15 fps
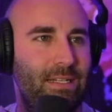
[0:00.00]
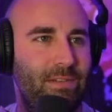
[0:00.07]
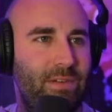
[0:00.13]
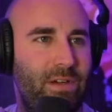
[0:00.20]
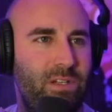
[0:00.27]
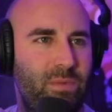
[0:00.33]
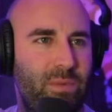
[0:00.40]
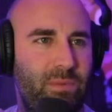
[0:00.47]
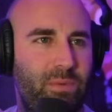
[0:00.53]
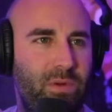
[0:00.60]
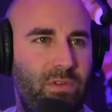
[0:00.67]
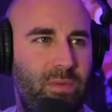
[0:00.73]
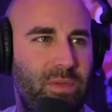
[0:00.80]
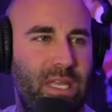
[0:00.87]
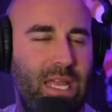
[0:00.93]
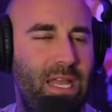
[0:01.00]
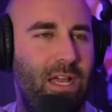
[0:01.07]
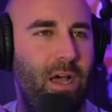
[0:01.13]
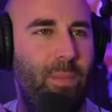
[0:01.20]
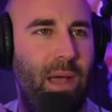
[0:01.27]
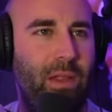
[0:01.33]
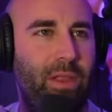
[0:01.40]
Veterans have been booted from
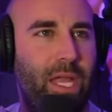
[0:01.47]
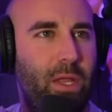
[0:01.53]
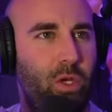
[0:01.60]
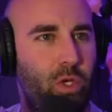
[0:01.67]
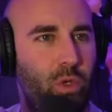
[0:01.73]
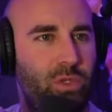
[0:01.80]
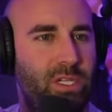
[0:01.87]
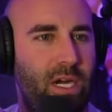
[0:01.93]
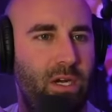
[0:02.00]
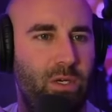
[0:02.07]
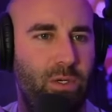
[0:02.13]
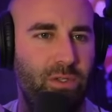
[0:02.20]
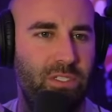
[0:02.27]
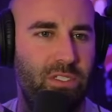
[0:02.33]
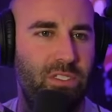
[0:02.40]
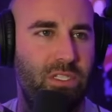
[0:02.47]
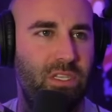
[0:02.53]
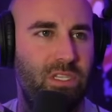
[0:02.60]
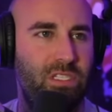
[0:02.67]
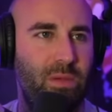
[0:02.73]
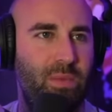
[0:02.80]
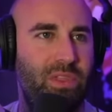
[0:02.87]
about like news articles is
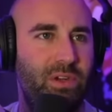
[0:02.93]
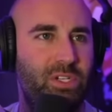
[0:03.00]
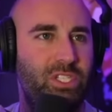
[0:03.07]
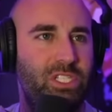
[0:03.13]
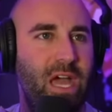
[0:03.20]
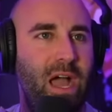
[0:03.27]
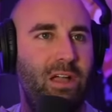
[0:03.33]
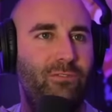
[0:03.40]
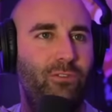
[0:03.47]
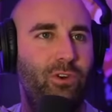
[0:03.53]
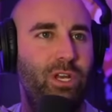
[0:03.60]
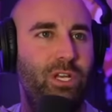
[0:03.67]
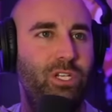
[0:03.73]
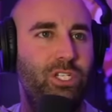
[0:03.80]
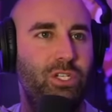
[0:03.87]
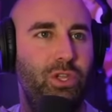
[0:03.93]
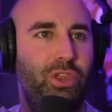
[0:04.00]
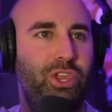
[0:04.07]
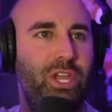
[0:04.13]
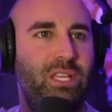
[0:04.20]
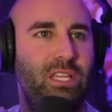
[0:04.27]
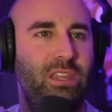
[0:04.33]
some of their stock footage. You
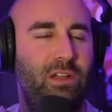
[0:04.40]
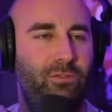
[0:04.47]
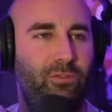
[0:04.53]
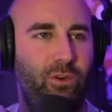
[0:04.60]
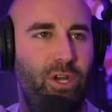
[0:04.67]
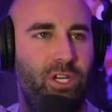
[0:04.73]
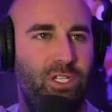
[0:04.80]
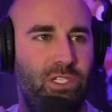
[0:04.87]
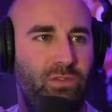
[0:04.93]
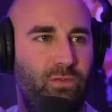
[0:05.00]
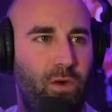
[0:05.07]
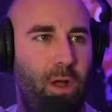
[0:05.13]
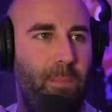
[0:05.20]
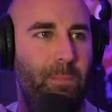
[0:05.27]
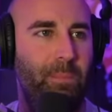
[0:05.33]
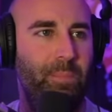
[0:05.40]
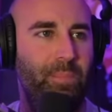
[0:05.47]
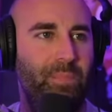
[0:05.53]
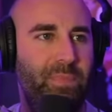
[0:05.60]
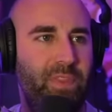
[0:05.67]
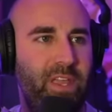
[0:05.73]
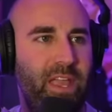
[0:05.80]
think that their footage is from
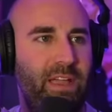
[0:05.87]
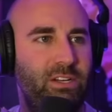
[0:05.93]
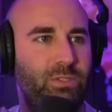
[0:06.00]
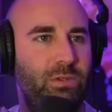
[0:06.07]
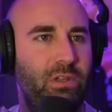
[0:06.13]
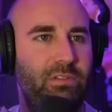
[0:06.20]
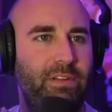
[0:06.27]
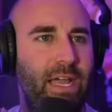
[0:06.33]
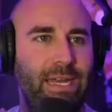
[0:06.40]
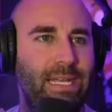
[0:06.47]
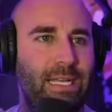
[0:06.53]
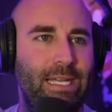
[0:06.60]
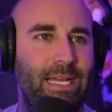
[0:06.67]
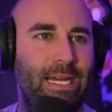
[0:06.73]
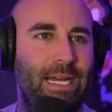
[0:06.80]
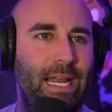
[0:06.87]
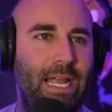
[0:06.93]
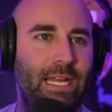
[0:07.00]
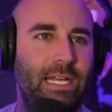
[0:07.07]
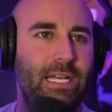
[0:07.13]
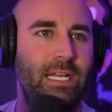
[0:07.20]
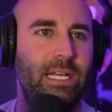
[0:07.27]
the actual event, and it ain't.